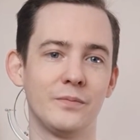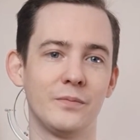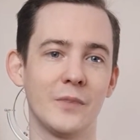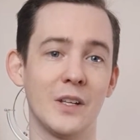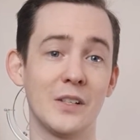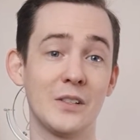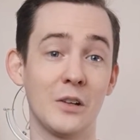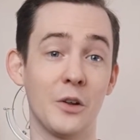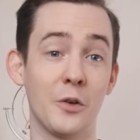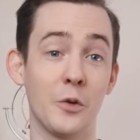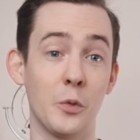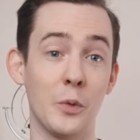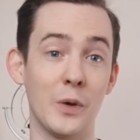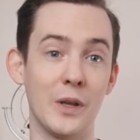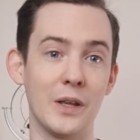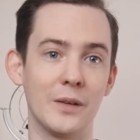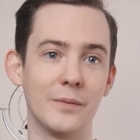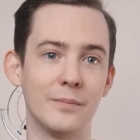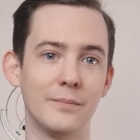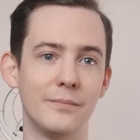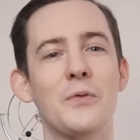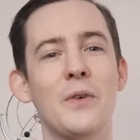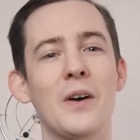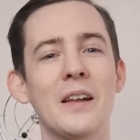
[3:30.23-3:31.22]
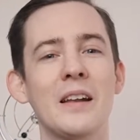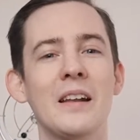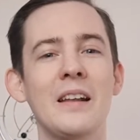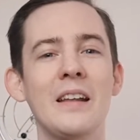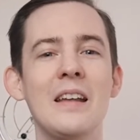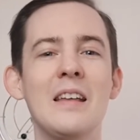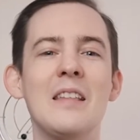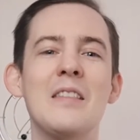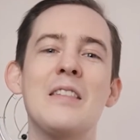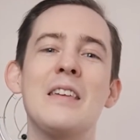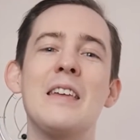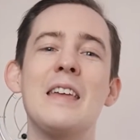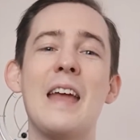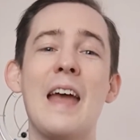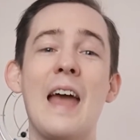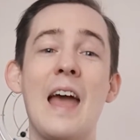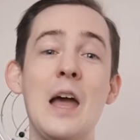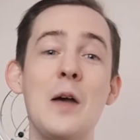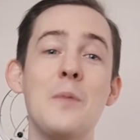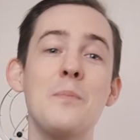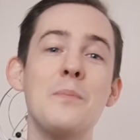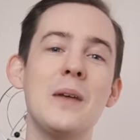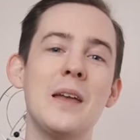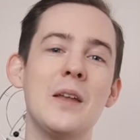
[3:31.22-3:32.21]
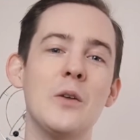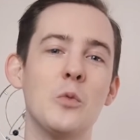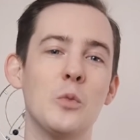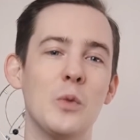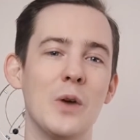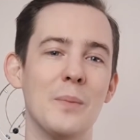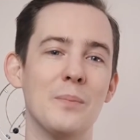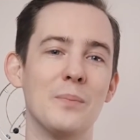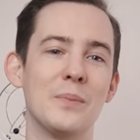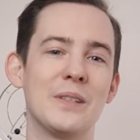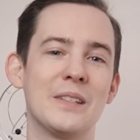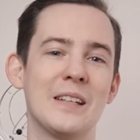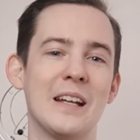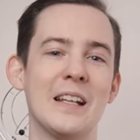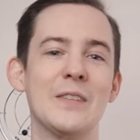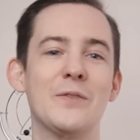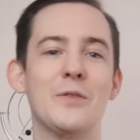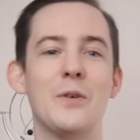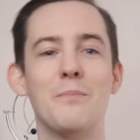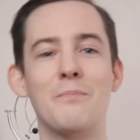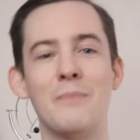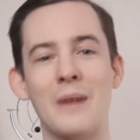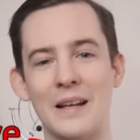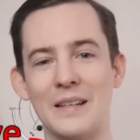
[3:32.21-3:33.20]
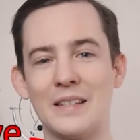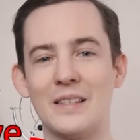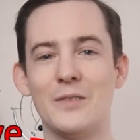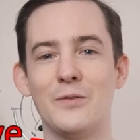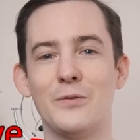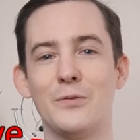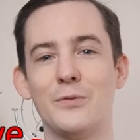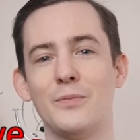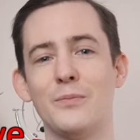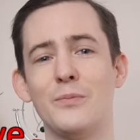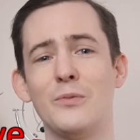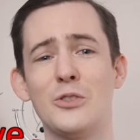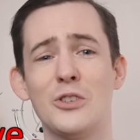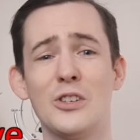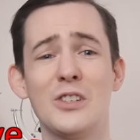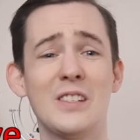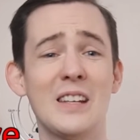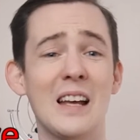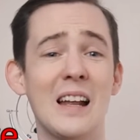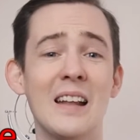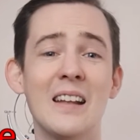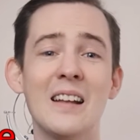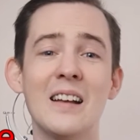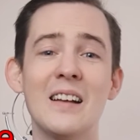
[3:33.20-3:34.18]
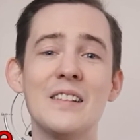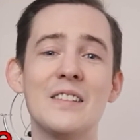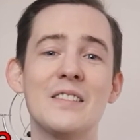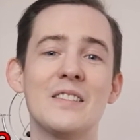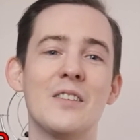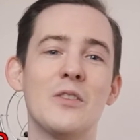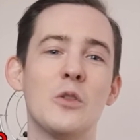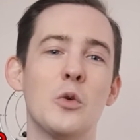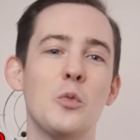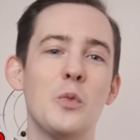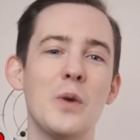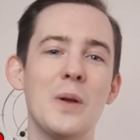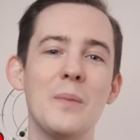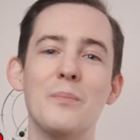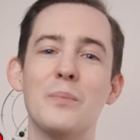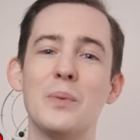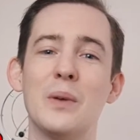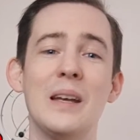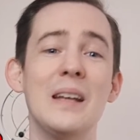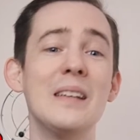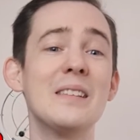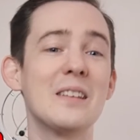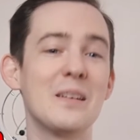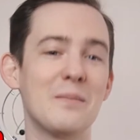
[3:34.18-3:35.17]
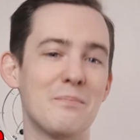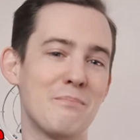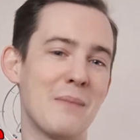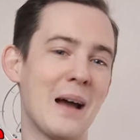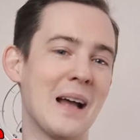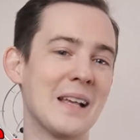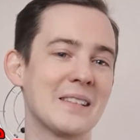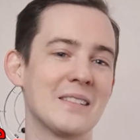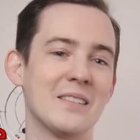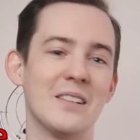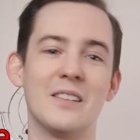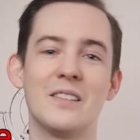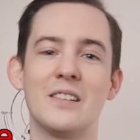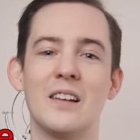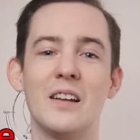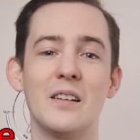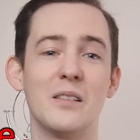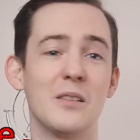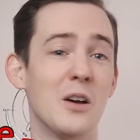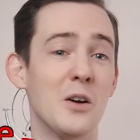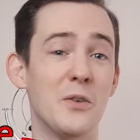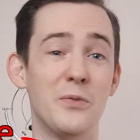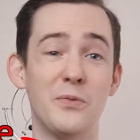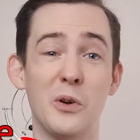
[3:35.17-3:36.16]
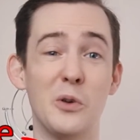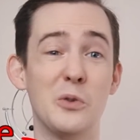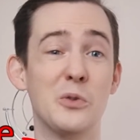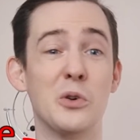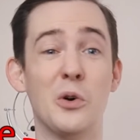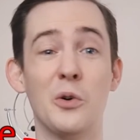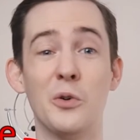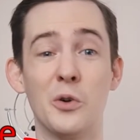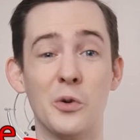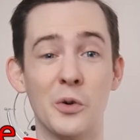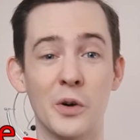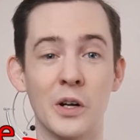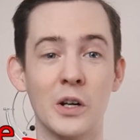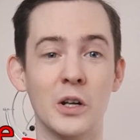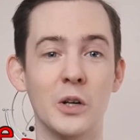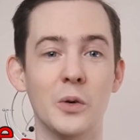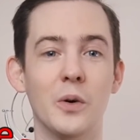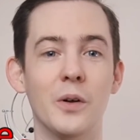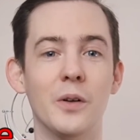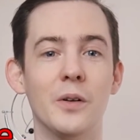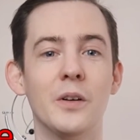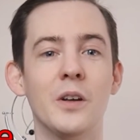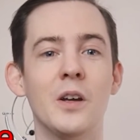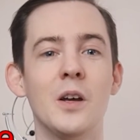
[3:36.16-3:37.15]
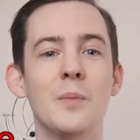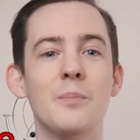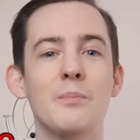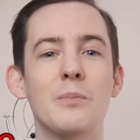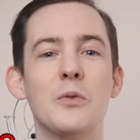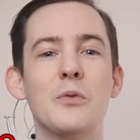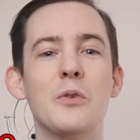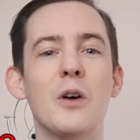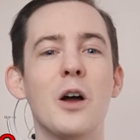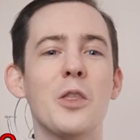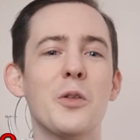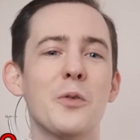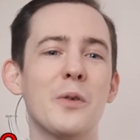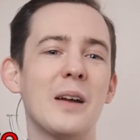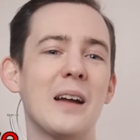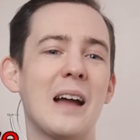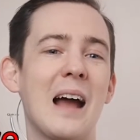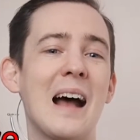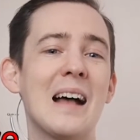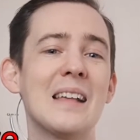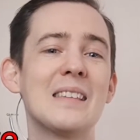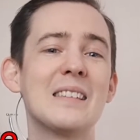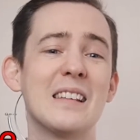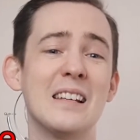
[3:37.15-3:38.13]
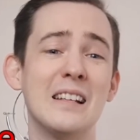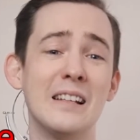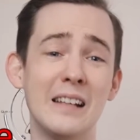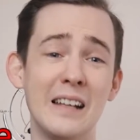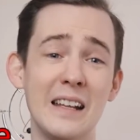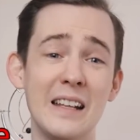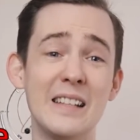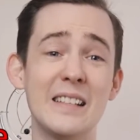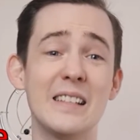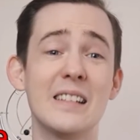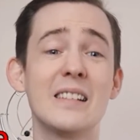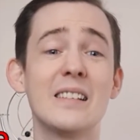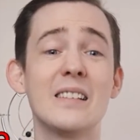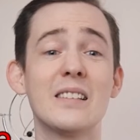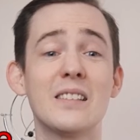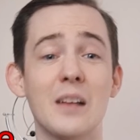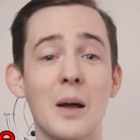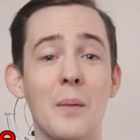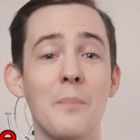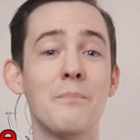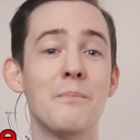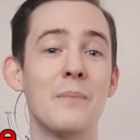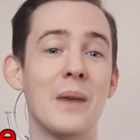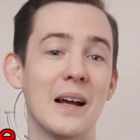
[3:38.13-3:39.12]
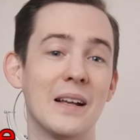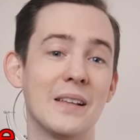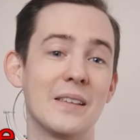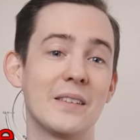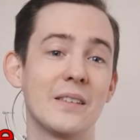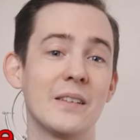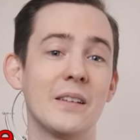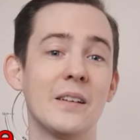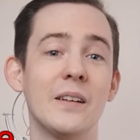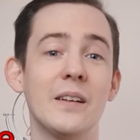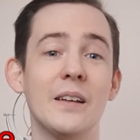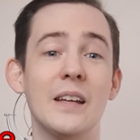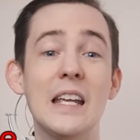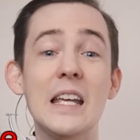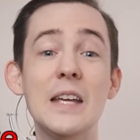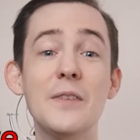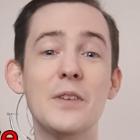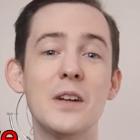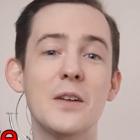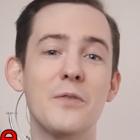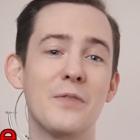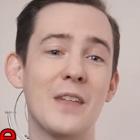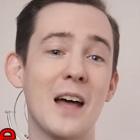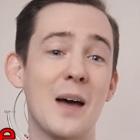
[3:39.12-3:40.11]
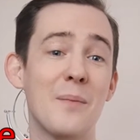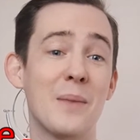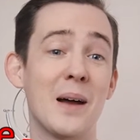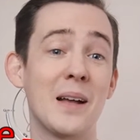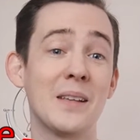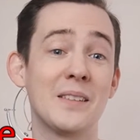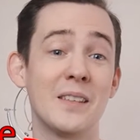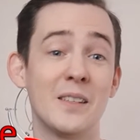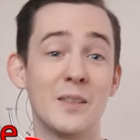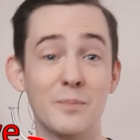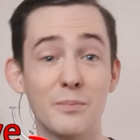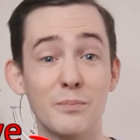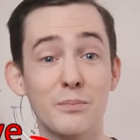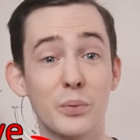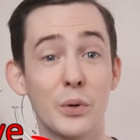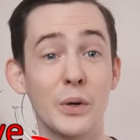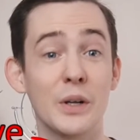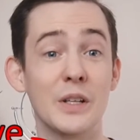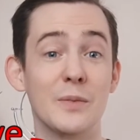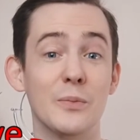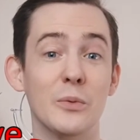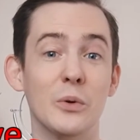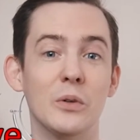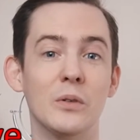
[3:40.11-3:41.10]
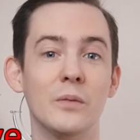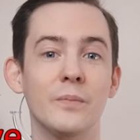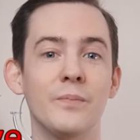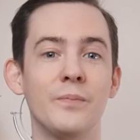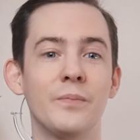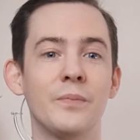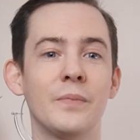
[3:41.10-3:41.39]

That's a lot of weak. Finally, the M in WIMP stands for massive, just telling us that the WIMP isn't massless like a photon or a gluon, but rather it has at least some mass, even if that mass is pretty small.